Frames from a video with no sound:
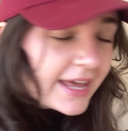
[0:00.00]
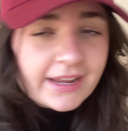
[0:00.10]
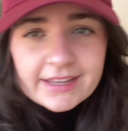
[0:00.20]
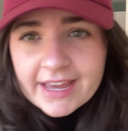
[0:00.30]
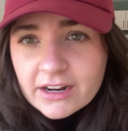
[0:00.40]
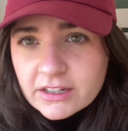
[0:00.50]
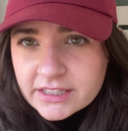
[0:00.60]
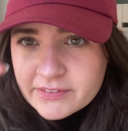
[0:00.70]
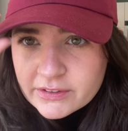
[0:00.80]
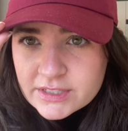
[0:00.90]
I cannot
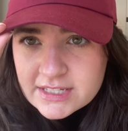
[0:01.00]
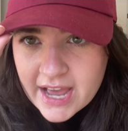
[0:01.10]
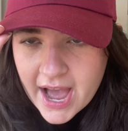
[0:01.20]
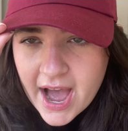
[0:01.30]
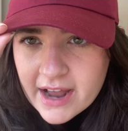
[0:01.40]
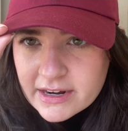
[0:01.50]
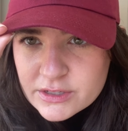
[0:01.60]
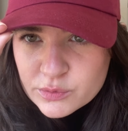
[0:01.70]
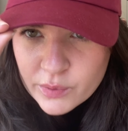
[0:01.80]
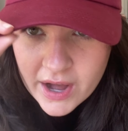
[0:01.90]
leave out this hat
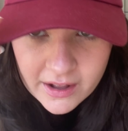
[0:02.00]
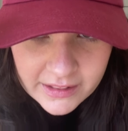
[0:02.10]
as well.